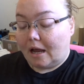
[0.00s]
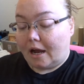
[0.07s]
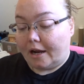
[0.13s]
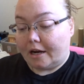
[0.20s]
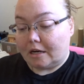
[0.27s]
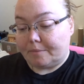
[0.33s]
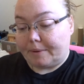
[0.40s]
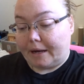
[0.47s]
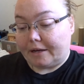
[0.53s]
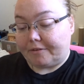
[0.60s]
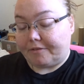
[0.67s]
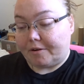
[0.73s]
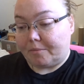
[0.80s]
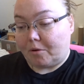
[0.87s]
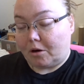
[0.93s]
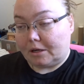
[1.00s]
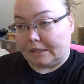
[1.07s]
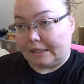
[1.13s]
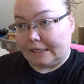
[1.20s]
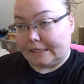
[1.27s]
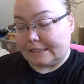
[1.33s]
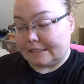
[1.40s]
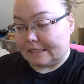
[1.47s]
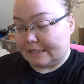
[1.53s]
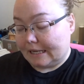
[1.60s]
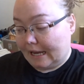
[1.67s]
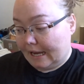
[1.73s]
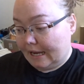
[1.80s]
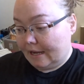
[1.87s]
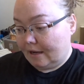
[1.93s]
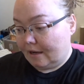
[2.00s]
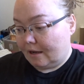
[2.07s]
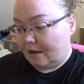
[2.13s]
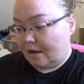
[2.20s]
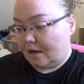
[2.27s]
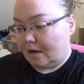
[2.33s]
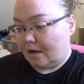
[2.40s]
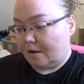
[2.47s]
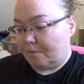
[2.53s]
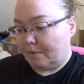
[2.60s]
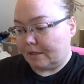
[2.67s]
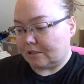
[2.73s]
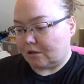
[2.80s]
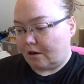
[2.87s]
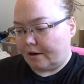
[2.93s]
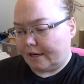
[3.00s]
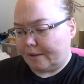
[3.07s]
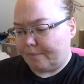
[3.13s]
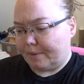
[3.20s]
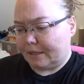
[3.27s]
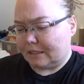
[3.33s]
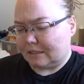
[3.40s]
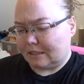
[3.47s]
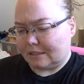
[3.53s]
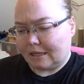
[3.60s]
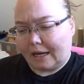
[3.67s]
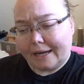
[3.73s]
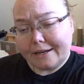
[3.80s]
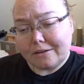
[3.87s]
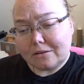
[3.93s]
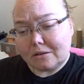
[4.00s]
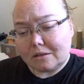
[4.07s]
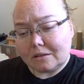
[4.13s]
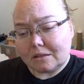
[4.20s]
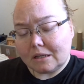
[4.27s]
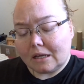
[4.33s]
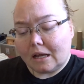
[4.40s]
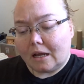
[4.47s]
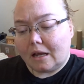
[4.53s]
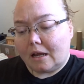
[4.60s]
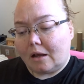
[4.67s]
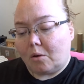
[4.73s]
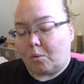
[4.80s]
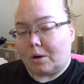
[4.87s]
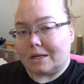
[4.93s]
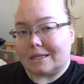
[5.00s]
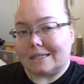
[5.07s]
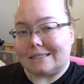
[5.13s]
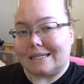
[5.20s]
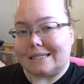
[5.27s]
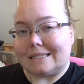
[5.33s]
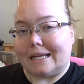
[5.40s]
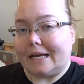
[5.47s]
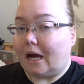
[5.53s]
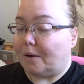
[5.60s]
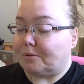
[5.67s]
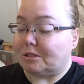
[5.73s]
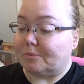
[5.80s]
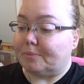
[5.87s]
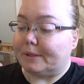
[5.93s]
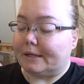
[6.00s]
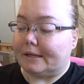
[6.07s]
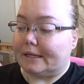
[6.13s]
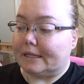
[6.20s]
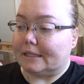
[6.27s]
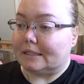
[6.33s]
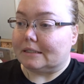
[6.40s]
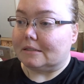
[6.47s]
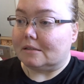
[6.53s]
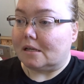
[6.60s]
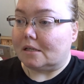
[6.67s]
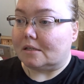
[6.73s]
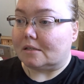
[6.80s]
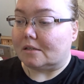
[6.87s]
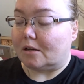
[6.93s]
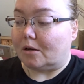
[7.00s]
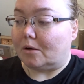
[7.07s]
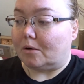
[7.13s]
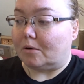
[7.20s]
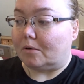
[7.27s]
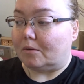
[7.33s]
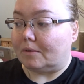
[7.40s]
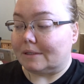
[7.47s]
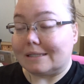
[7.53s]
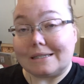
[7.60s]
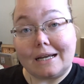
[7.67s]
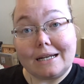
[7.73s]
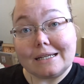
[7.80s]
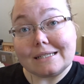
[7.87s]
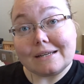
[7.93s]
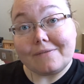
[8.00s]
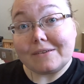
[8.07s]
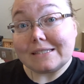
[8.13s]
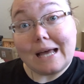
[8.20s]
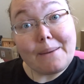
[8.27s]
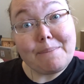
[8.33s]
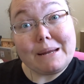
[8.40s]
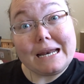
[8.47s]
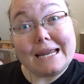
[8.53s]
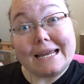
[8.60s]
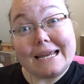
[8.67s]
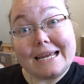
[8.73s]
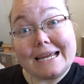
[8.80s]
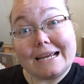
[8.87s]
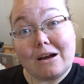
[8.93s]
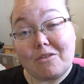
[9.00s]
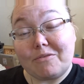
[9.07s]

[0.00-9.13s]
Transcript: I heard back from Arlene today. Um, it's already been to title. We're in the ten day option period. So exciting stuff is happening.